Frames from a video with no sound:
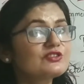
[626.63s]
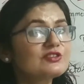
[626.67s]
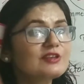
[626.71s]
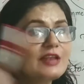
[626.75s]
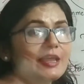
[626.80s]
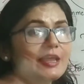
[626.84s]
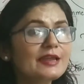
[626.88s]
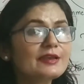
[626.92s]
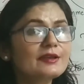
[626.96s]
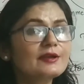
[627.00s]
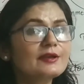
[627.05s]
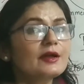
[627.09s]

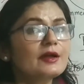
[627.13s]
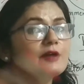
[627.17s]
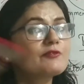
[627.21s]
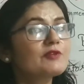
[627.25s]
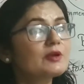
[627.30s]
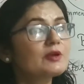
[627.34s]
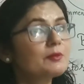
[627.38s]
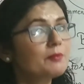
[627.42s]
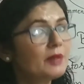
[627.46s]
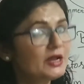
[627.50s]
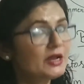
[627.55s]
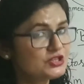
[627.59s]
line graph
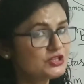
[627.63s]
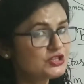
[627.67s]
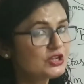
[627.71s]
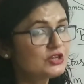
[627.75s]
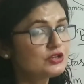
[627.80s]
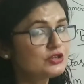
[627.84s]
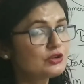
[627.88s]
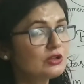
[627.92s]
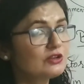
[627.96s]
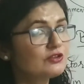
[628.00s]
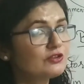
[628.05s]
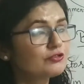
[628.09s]
and bar chart
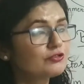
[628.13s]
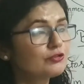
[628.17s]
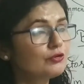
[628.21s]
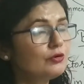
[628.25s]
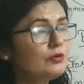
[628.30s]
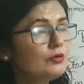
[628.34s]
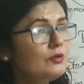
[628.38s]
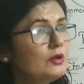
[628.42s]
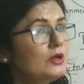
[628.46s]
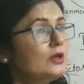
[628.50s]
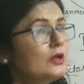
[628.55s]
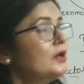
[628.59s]

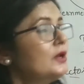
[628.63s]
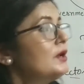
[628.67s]
also,